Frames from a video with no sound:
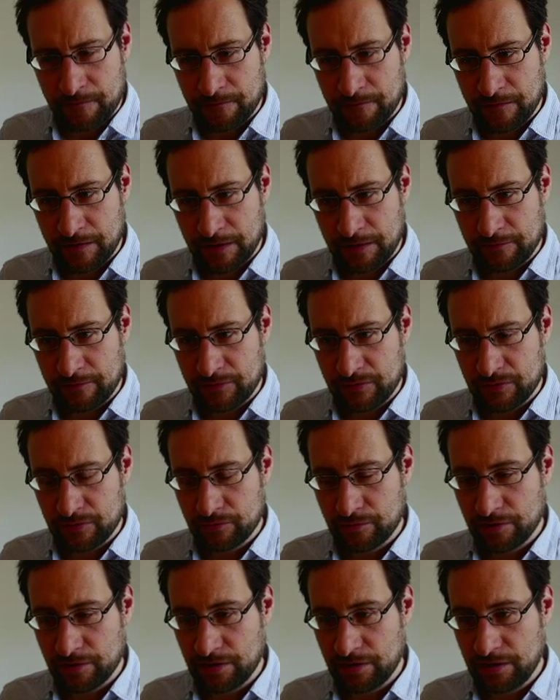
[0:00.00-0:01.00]

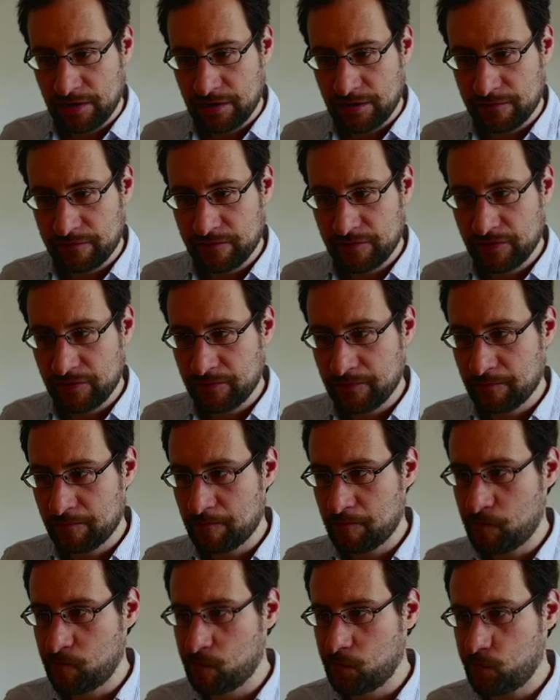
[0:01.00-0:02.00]
5.2.11,
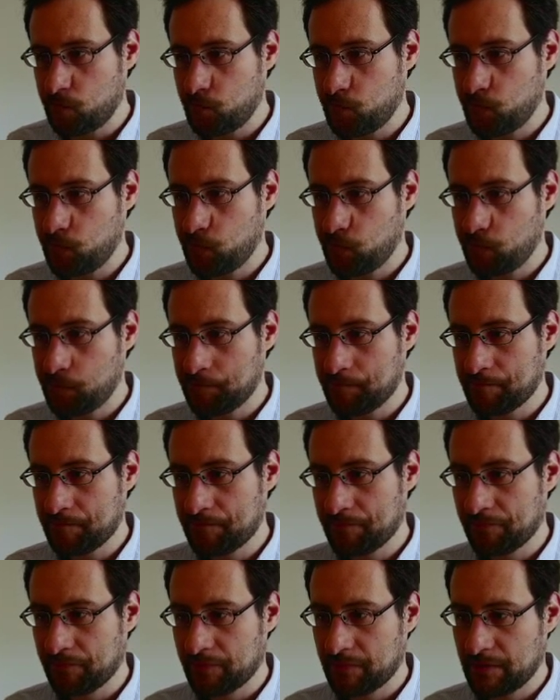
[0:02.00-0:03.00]

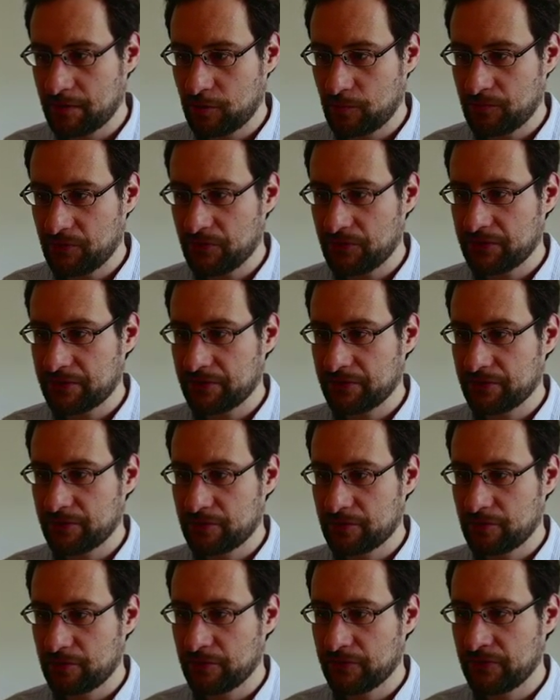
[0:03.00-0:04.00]
hope this doesn't
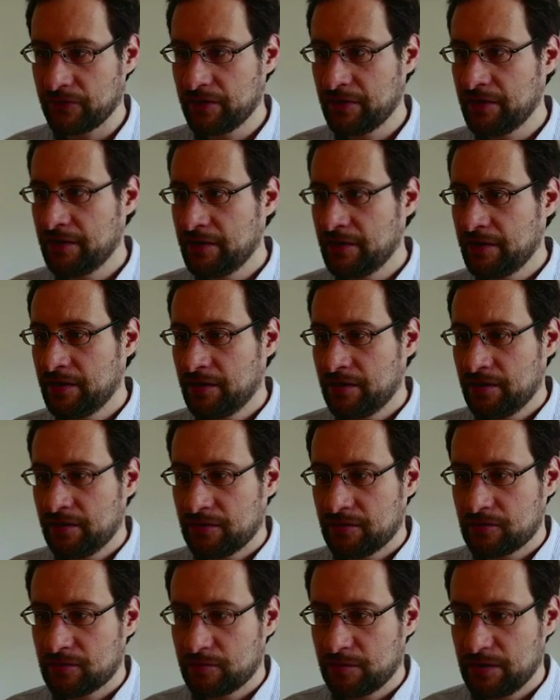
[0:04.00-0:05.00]
cause
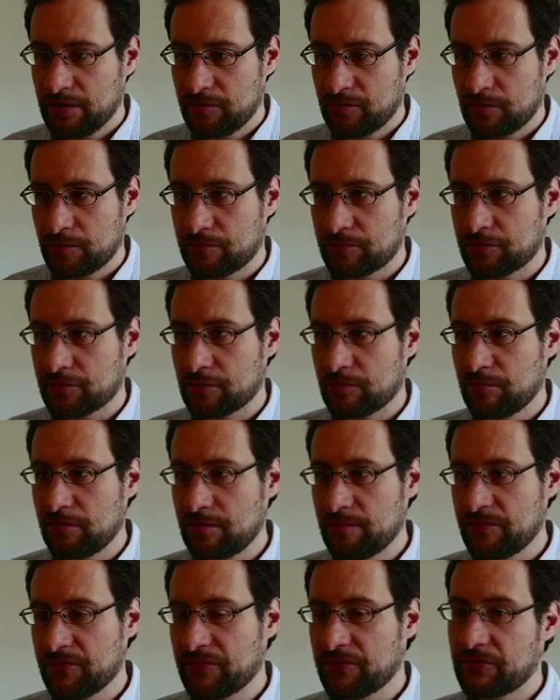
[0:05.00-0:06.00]
too many more
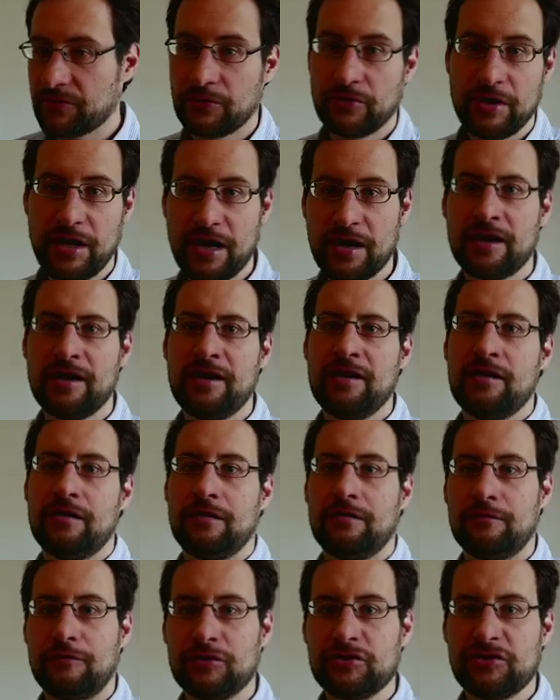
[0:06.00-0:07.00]
problems. So yeah,
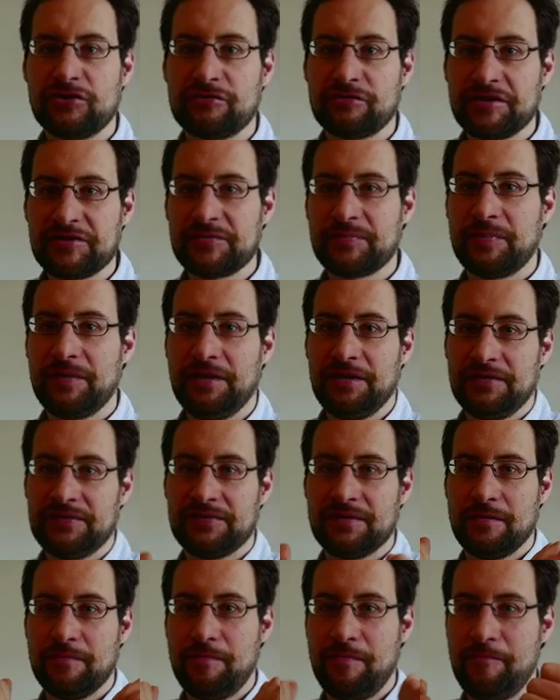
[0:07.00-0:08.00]
one address space,
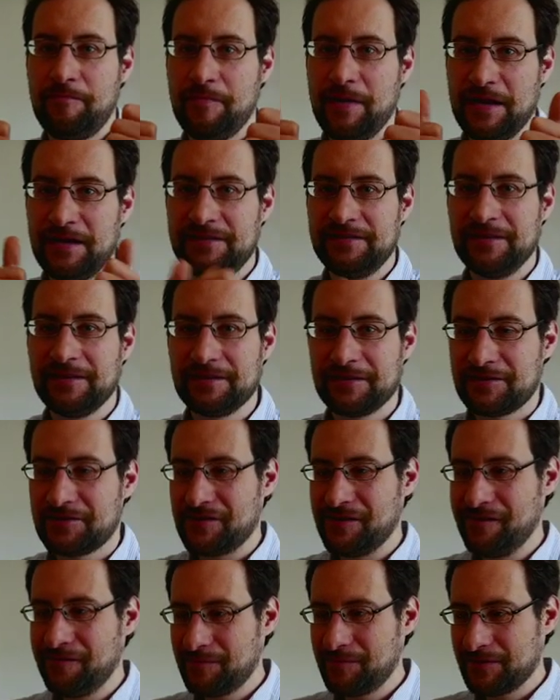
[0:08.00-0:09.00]
amazing
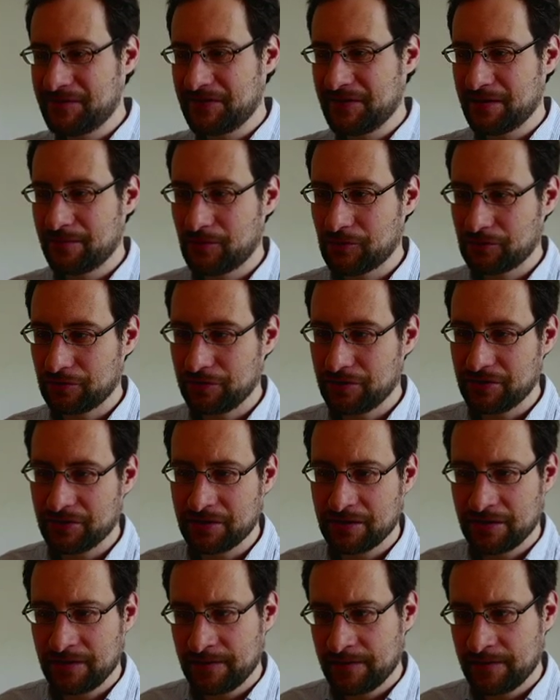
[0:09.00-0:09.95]
achievement there, monolithic